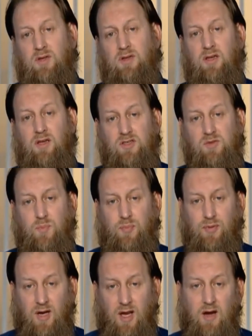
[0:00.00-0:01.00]
We think of
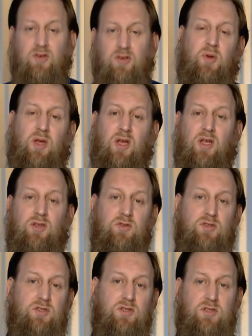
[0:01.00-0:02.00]
prayer as being a
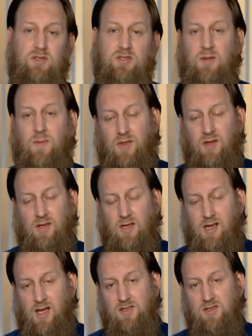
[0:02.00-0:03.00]
nuisance and something
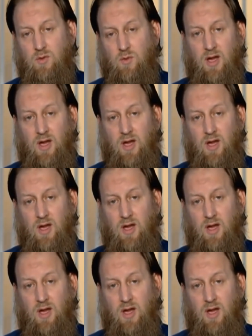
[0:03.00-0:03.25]
that gets